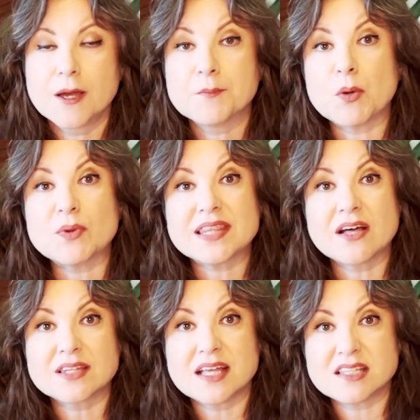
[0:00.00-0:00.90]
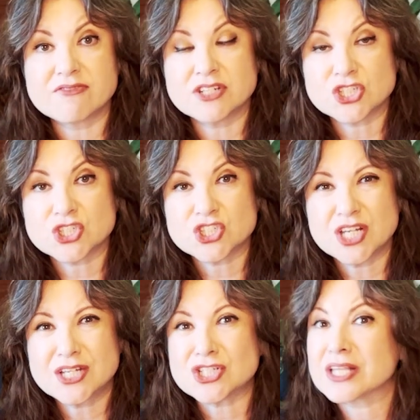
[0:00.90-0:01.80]
But without that definition
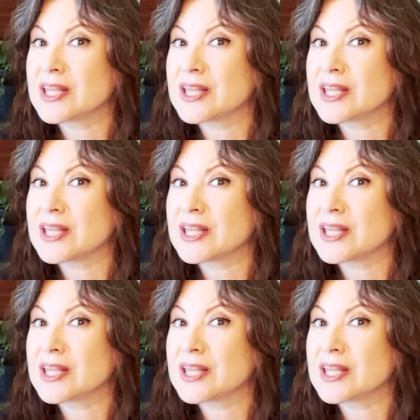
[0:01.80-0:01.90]
changing,